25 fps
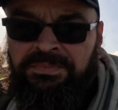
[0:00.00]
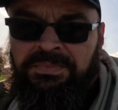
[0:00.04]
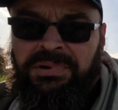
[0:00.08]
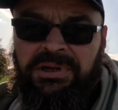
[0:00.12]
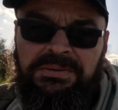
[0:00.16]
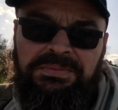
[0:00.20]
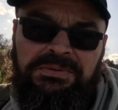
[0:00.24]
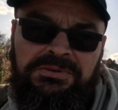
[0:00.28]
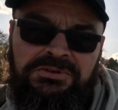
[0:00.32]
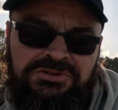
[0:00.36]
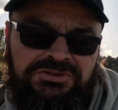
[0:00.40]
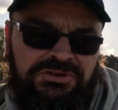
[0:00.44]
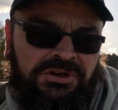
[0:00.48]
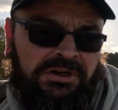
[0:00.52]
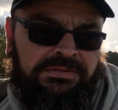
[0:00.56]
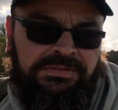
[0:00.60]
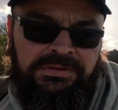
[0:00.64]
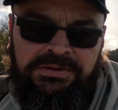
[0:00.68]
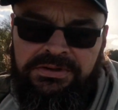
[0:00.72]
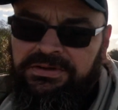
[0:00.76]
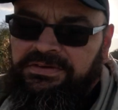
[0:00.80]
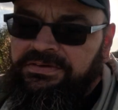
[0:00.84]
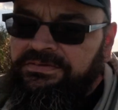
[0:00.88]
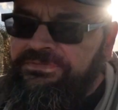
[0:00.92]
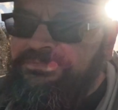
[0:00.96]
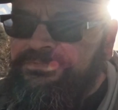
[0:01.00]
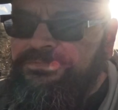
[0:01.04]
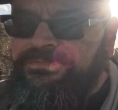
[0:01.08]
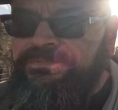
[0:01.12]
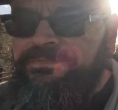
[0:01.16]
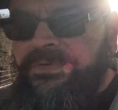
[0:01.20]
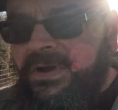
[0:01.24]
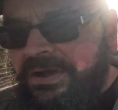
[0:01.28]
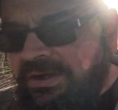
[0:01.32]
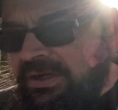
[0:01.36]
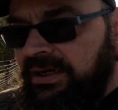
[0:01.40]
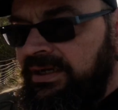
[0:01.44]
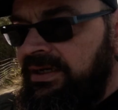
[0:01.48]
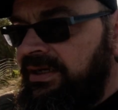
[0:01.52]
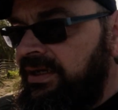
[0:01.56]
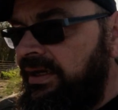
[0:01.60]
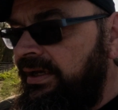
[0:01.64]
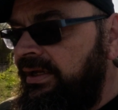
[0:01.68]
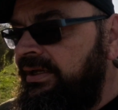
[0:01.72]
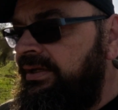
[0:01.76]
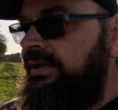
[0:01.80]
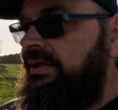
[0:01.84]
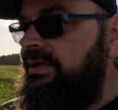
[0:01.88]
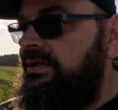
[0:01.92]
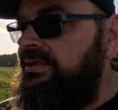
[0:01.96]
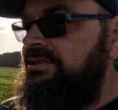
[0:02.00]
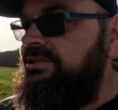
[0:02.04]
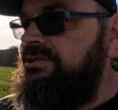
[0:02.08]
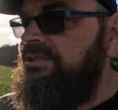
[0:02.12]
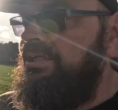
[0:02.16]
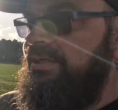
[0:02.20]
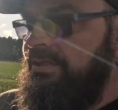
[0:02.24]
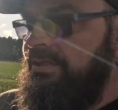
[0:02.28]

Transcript: people drive like fucking idiots,